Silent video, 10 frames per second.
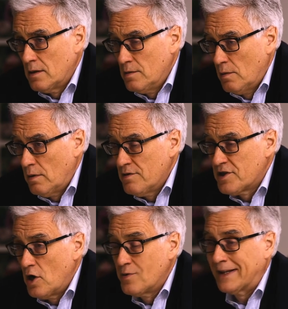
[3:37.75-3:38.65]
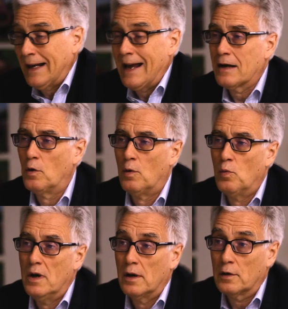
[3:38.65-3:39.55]
the Eurozone cannot
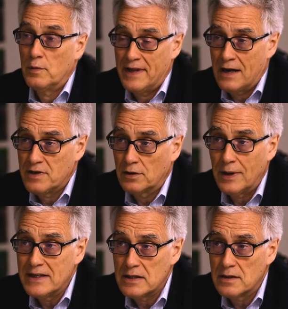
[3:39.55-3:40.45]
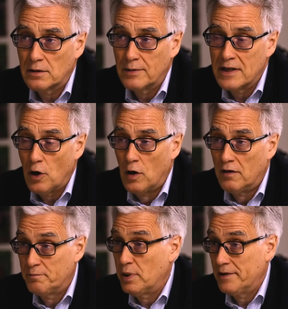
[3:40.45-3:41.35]
work without a greater degree
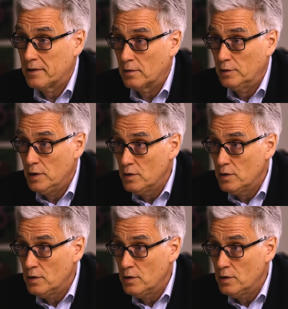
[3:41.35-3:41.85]
of political